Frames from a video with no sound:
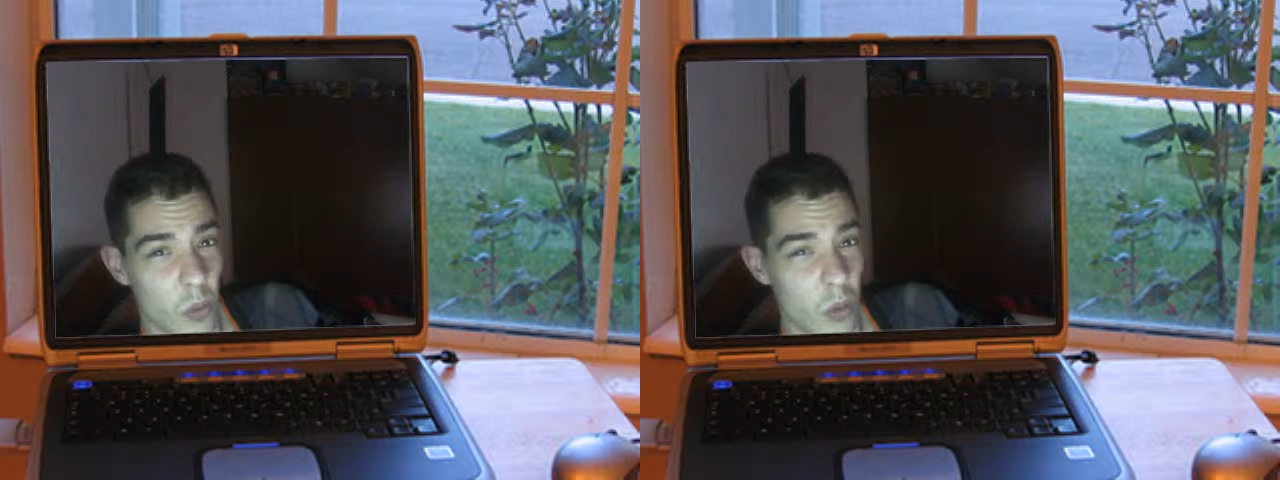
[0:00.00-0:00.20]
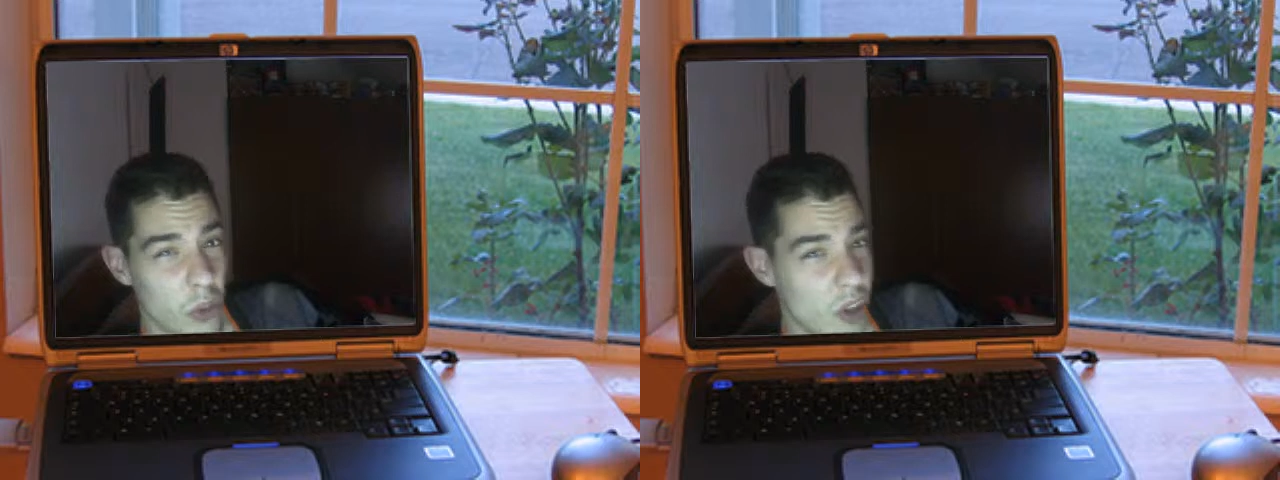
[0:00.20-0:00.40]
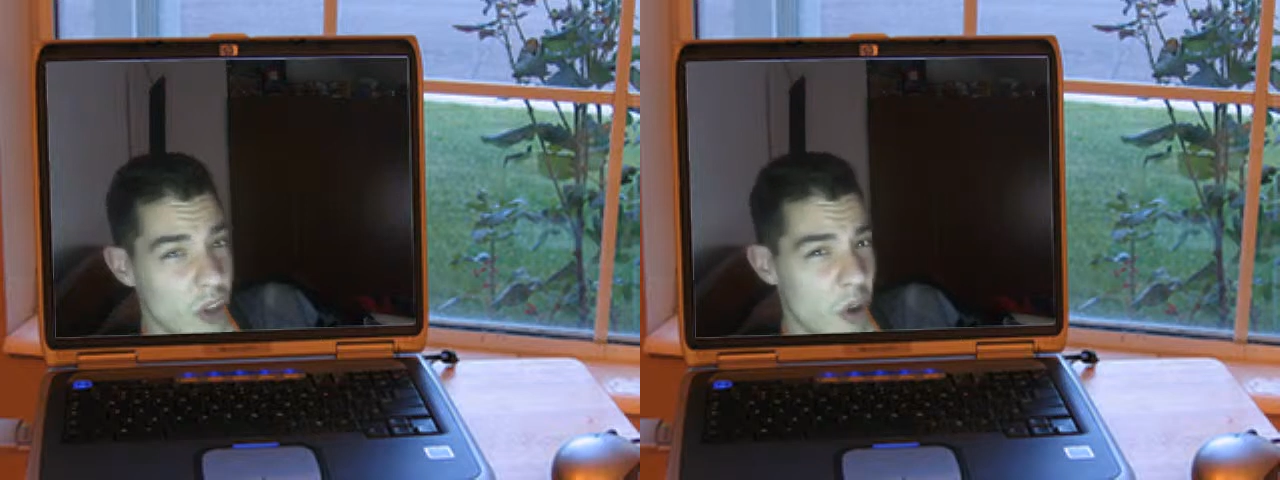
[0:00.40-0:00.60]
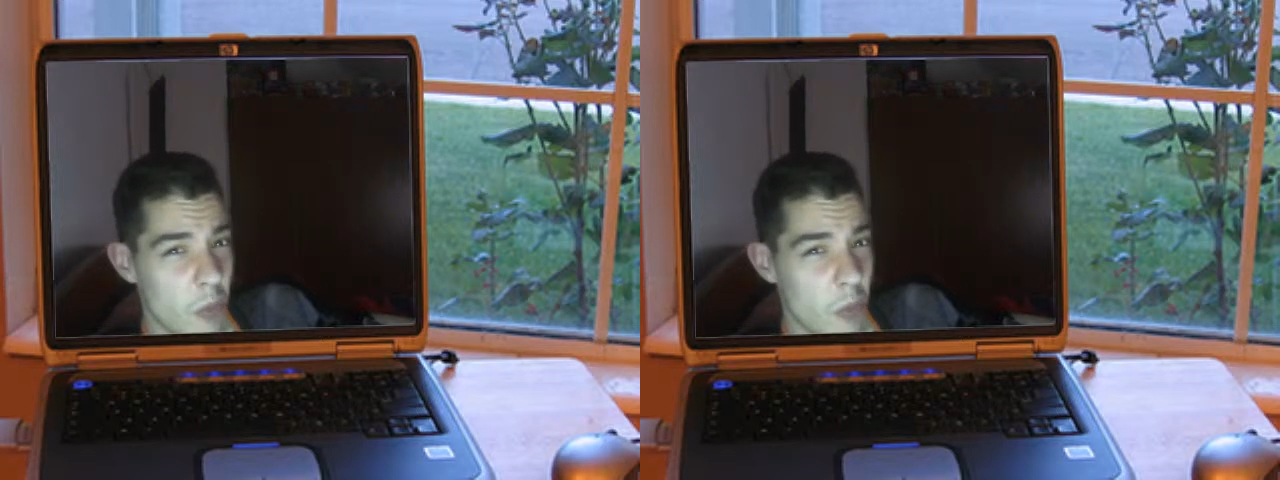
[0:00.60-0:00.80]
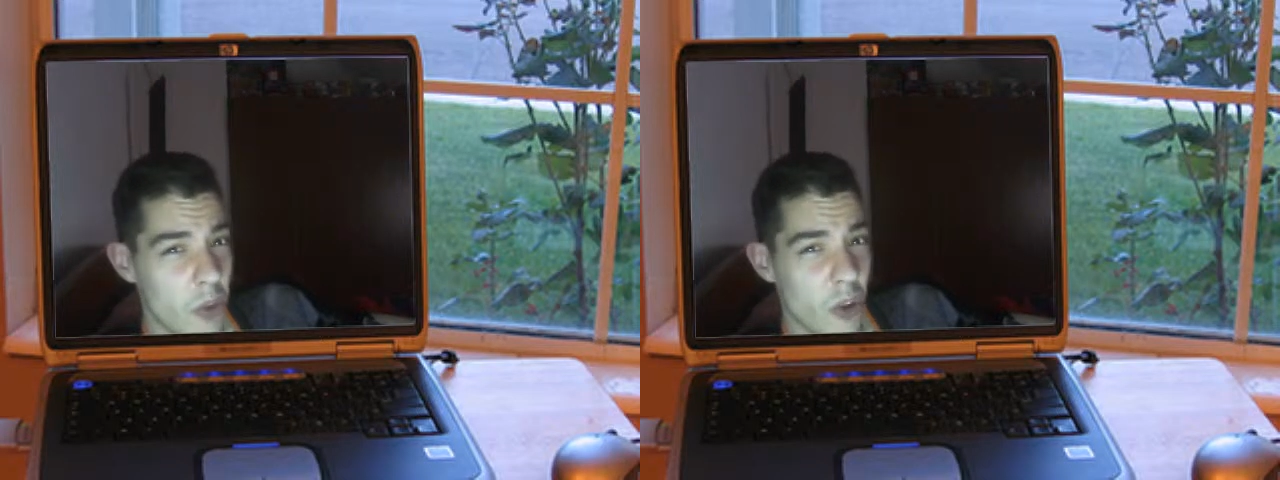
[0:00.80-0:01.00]
you go on with
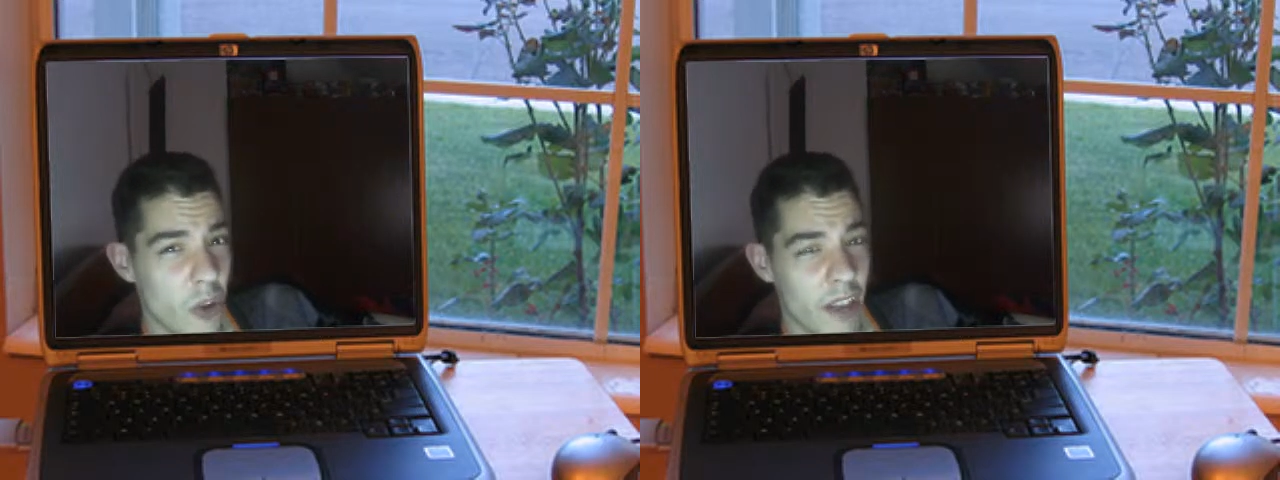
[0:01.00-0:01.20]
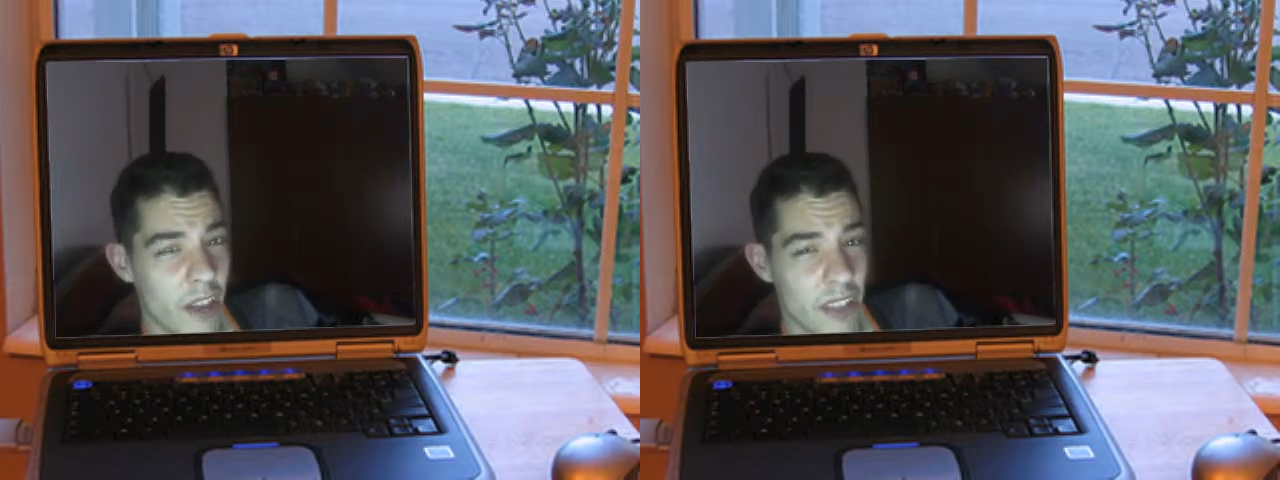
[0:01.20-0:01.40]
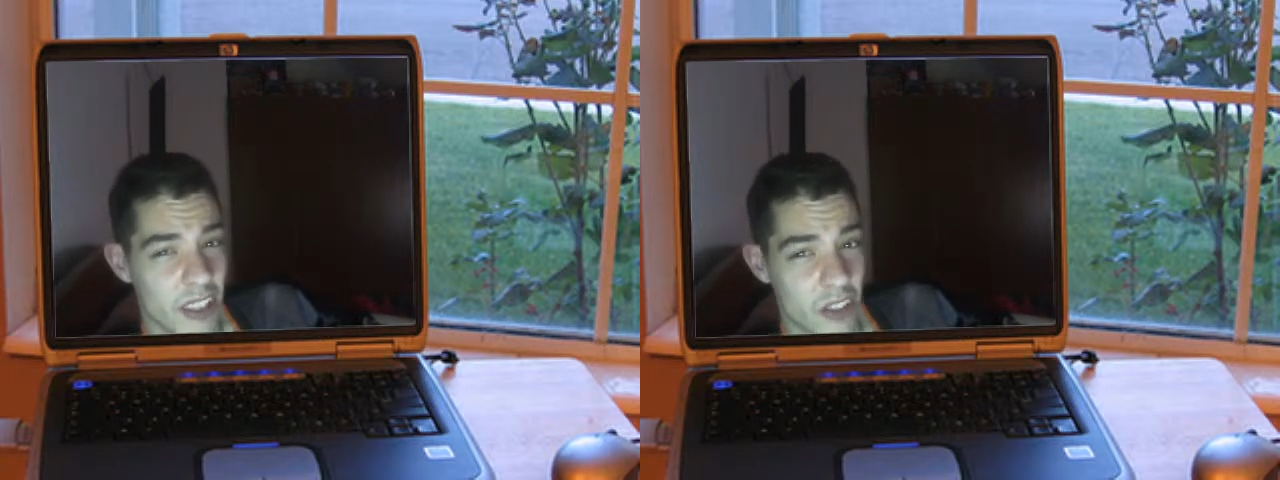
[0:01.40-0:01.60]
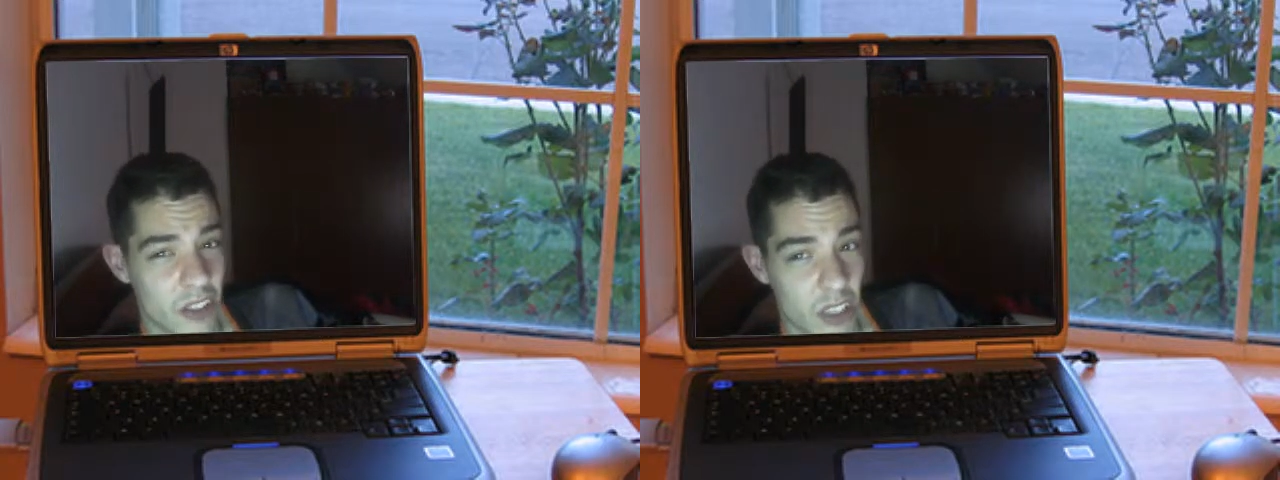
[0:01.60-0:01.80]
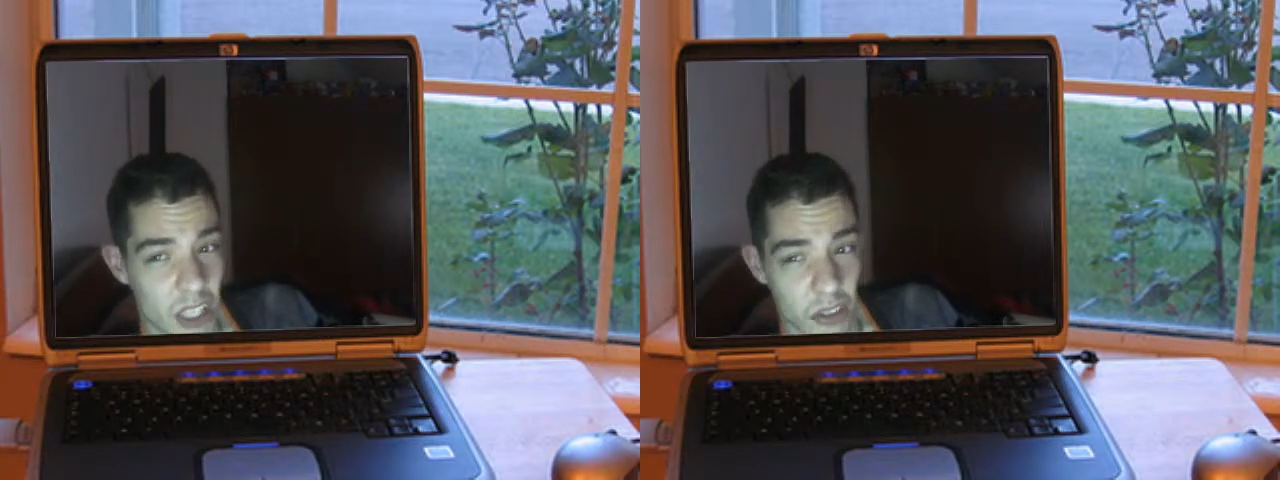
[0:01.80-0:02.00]
your life is not
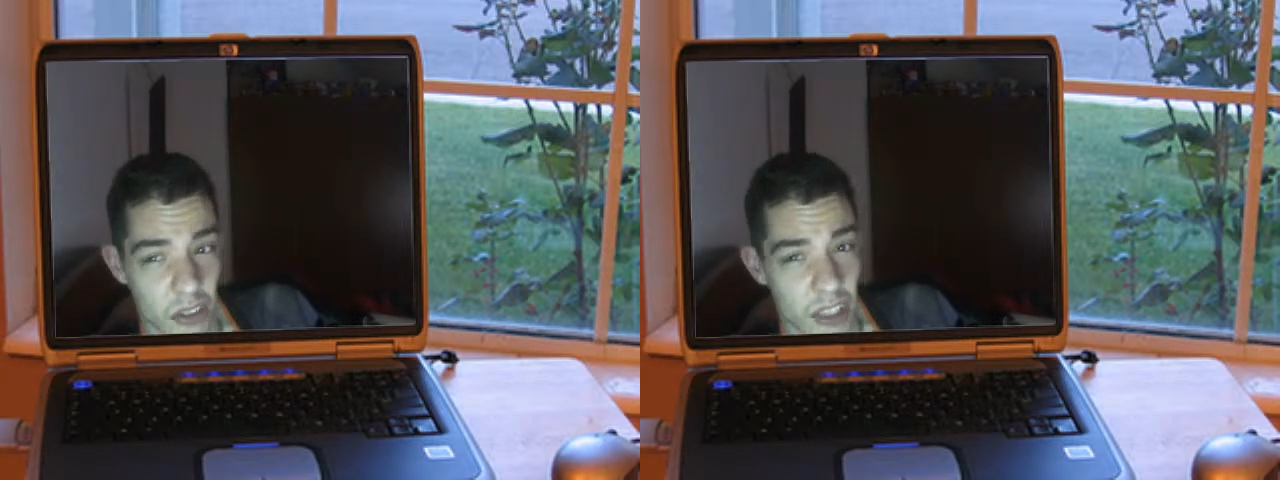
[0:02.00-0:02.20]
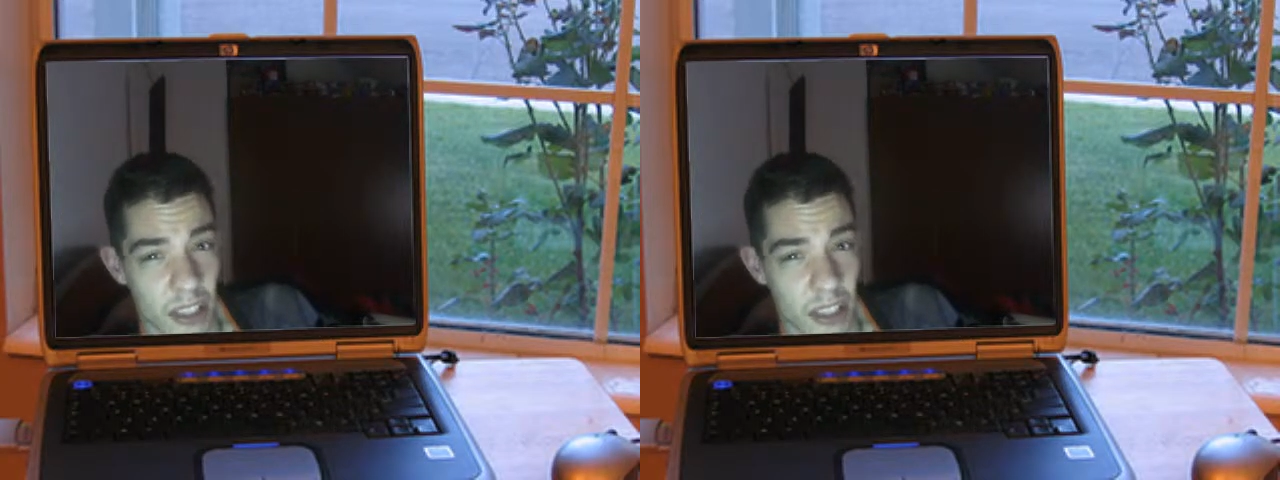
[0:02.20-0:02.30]
healthy.